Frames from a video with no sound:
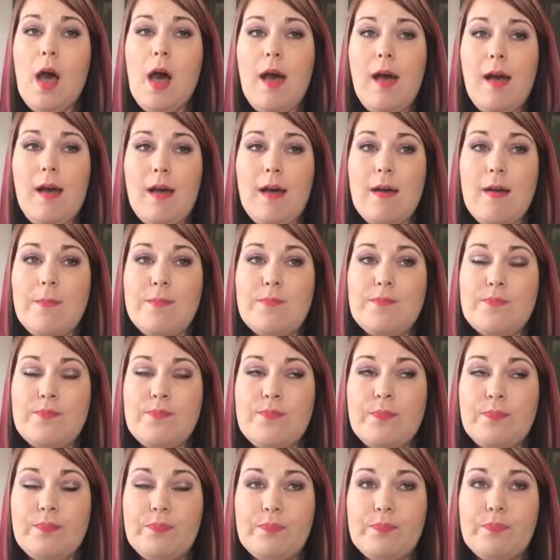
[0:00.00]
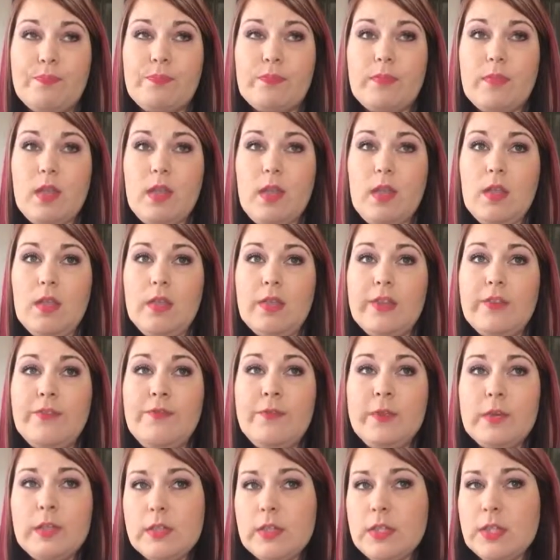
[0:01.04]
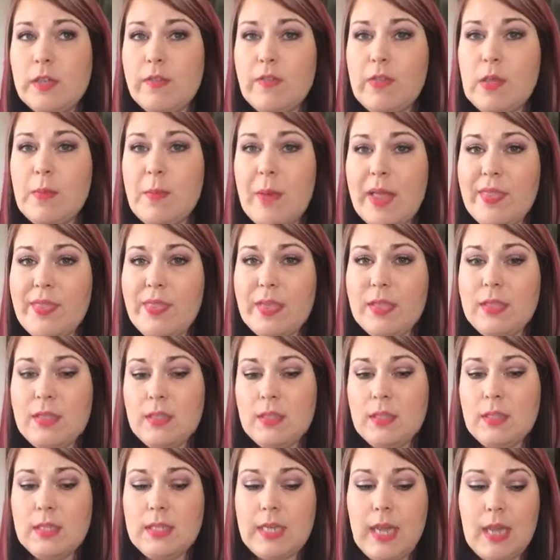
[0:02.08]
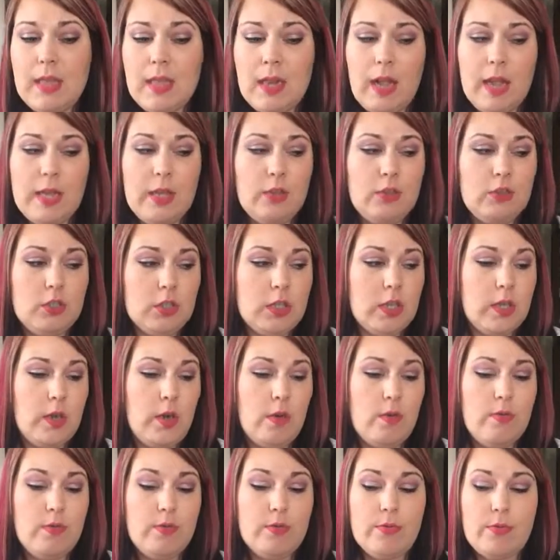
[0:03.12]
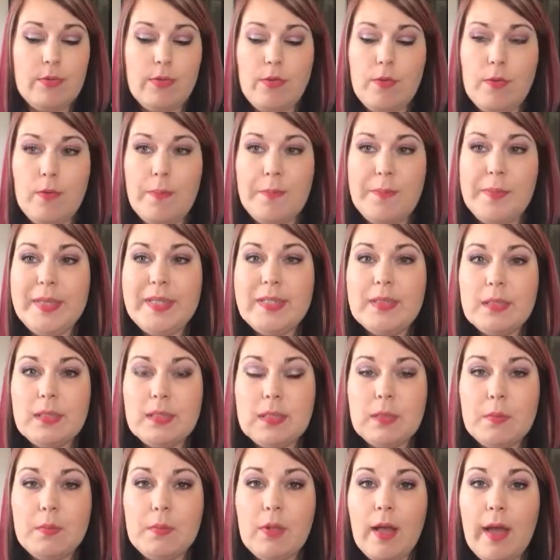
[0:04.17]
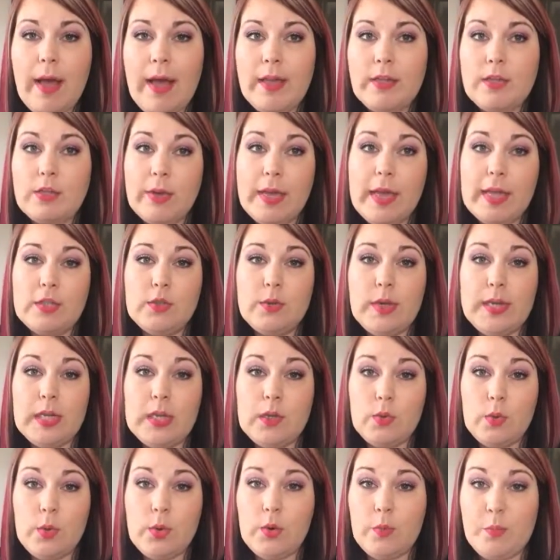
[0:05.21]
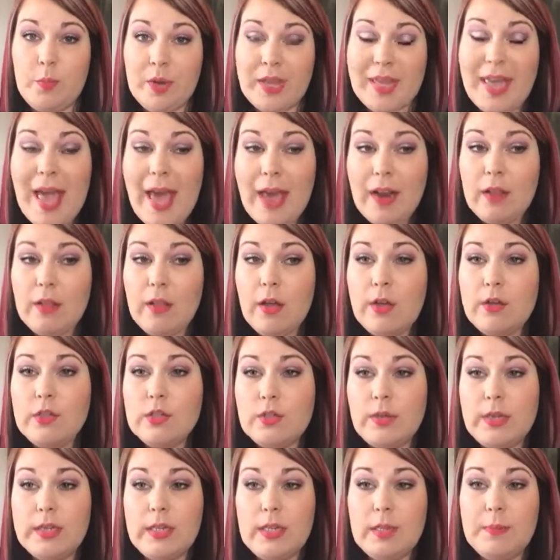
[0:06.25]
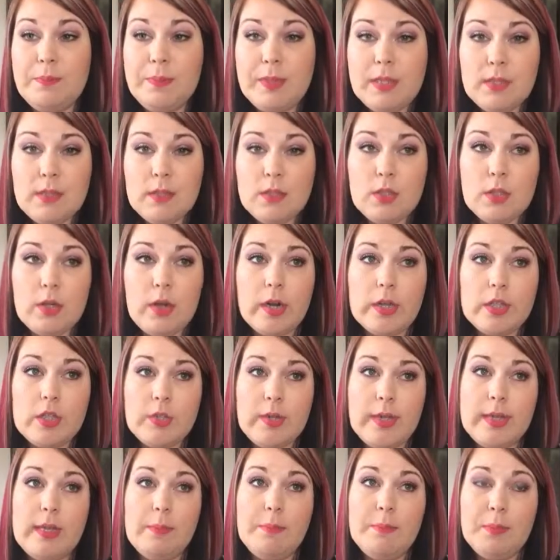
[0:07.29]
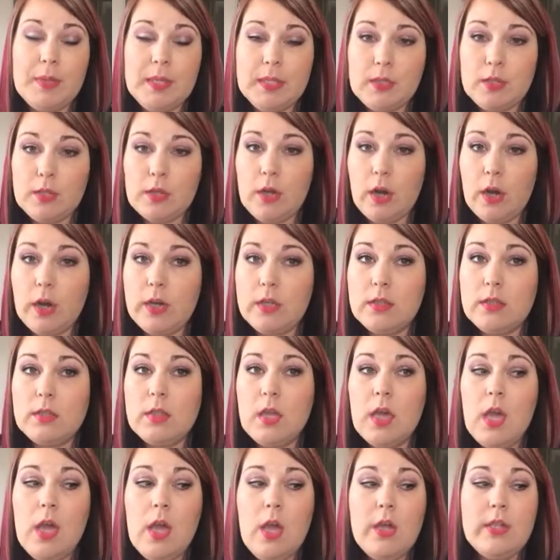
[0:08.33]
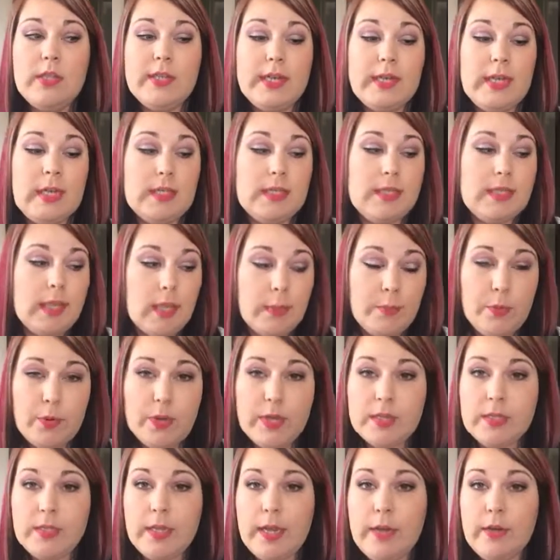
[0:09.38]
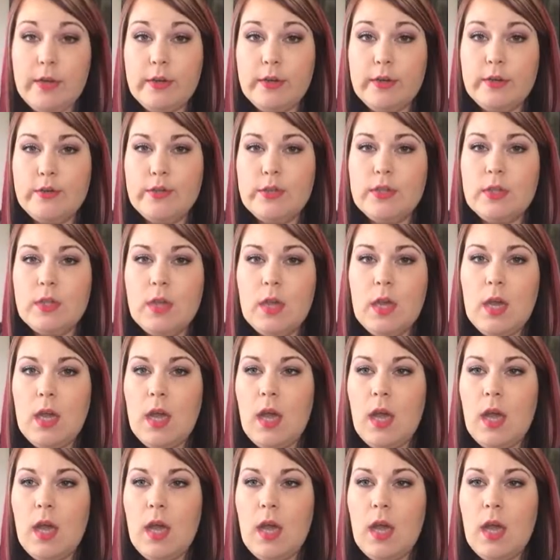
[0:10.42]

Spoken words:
The first of the month is the day that I usually go through business supplies. Okay, do I need to order more catalogs? Do I need business cards? Do I need Blitz cards? Do I need sample containers?